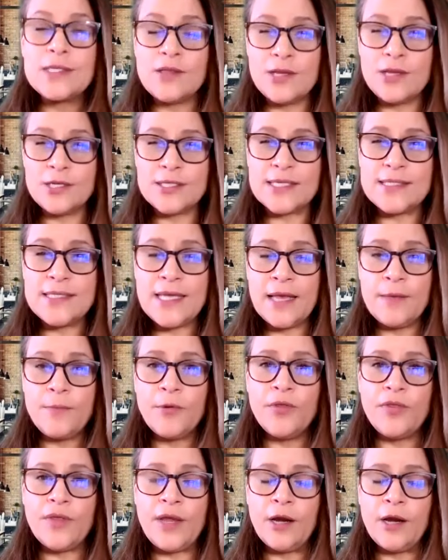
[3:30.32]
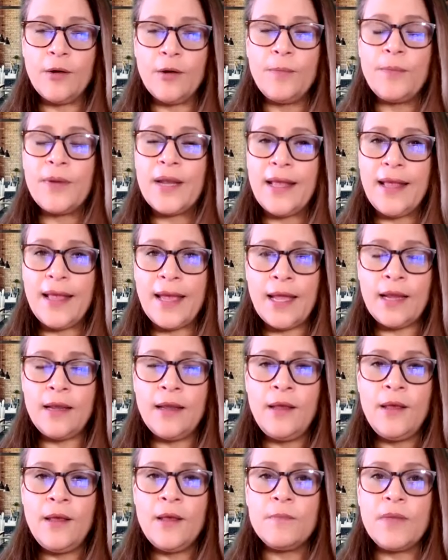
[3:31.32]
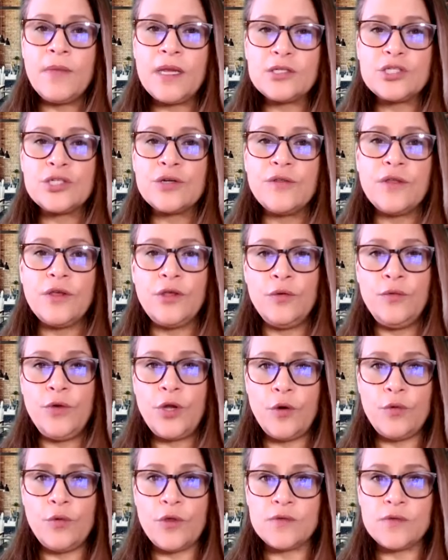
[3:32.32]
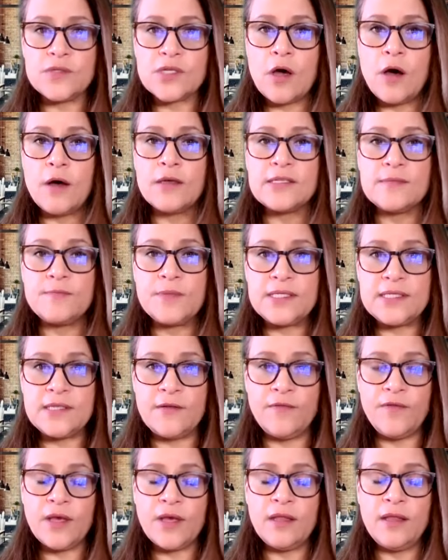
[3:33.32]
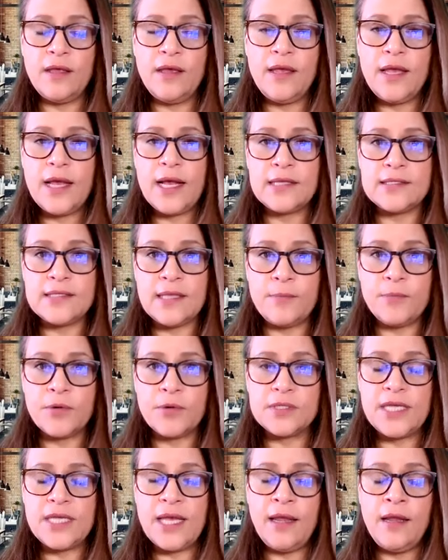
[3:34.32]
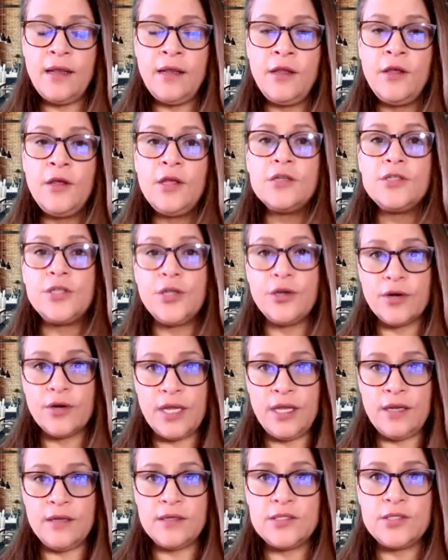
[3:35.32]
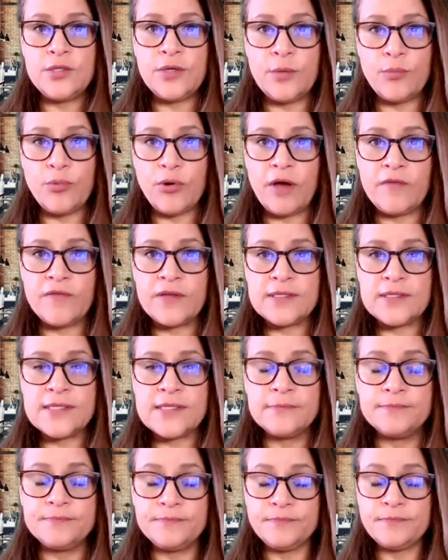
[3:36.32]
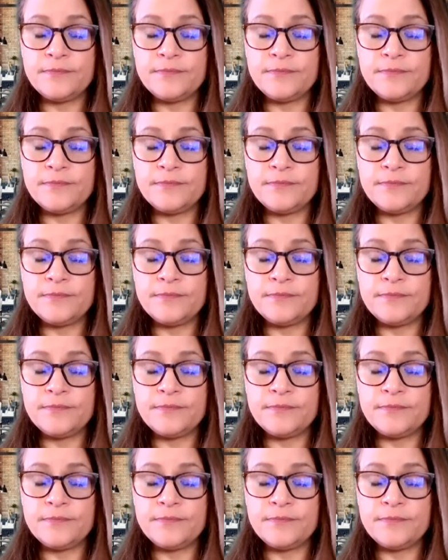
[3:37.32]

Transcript: So there's a table there, but again, make sure that you know those costs specifically as they pertain to your industry and province.